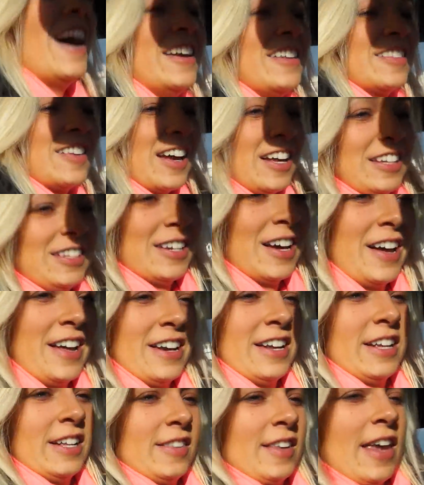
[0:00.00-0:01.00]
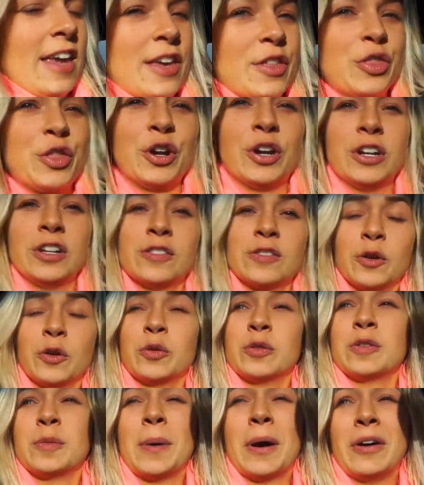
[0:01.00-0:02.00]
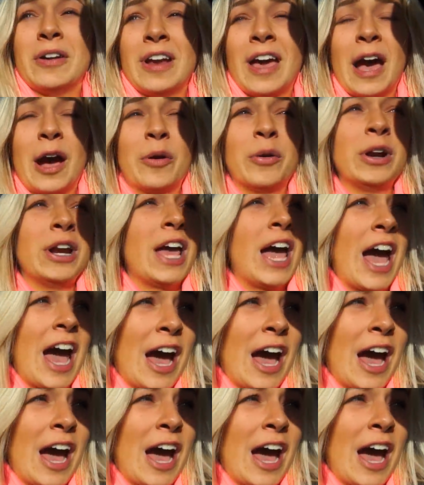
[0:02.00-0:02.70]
I just got done. It's 8.30, so it was about an hour and a